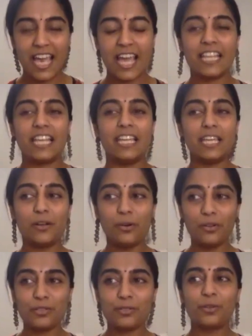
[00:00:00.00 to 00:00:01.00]
And then he
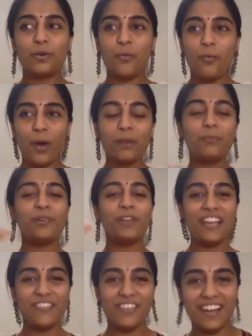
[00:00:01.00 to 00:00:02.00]
goes one more
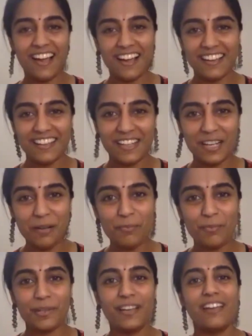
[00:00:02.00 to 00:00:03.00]
level higher up,
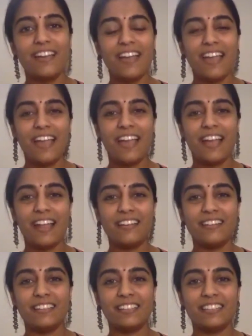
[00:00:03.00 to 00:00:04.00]

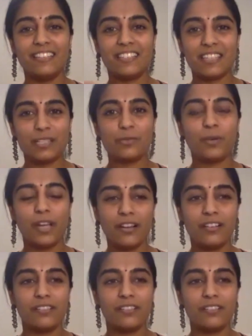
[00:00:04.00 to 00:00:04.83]
and he says, well,